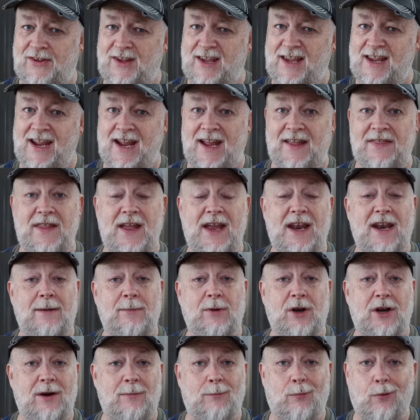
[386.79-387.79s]
see, and then
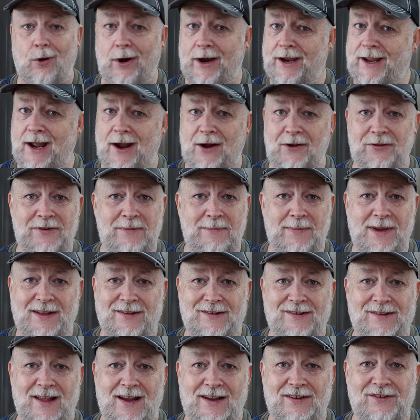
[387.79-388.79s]
I'm gonna break out the
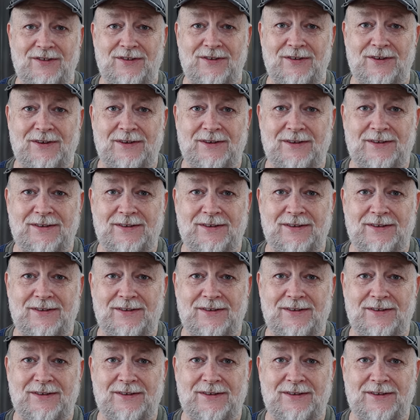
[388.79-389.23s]
meat slicer.